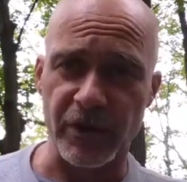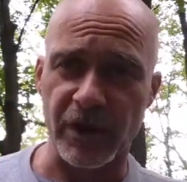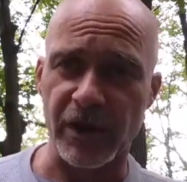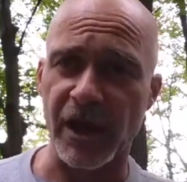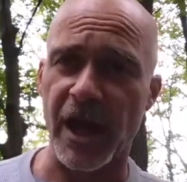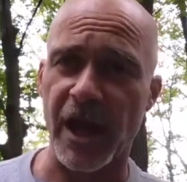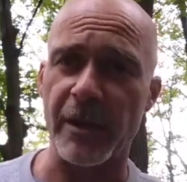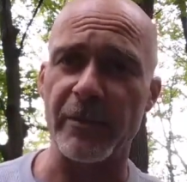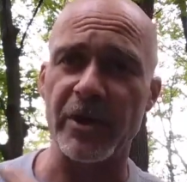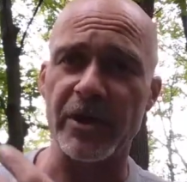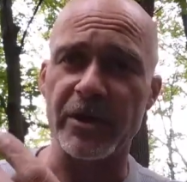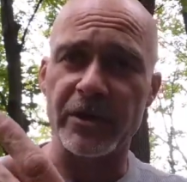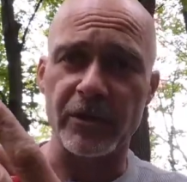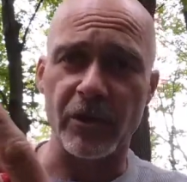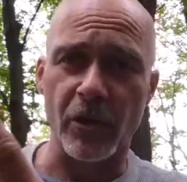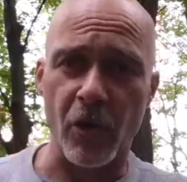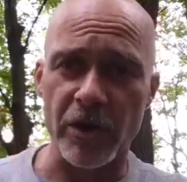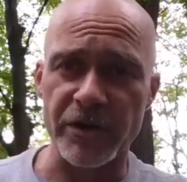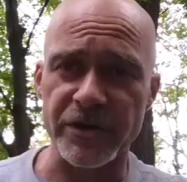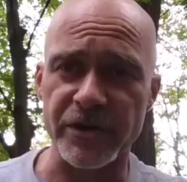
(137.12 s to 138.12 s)
the climate
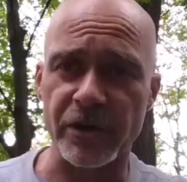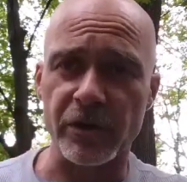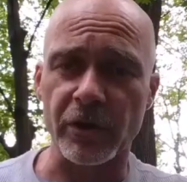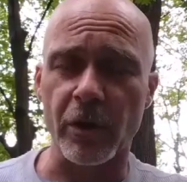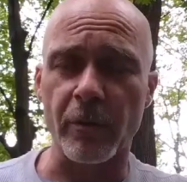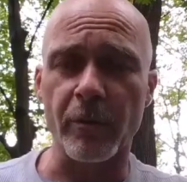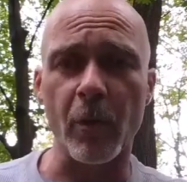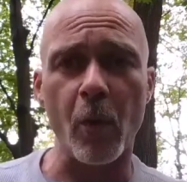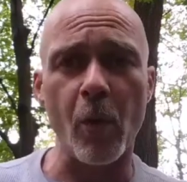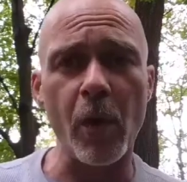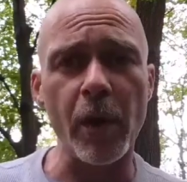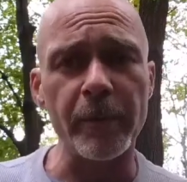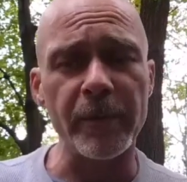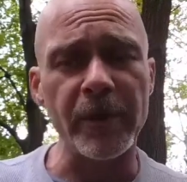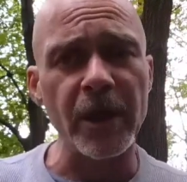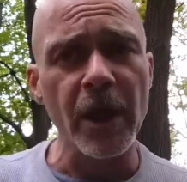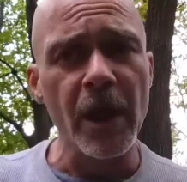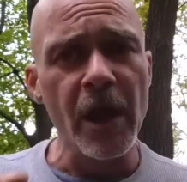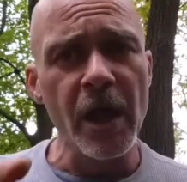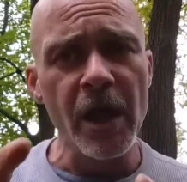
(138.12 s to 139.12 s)
and causing global
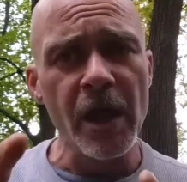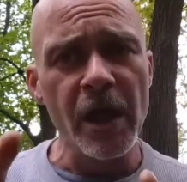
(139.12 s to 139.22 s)
warming,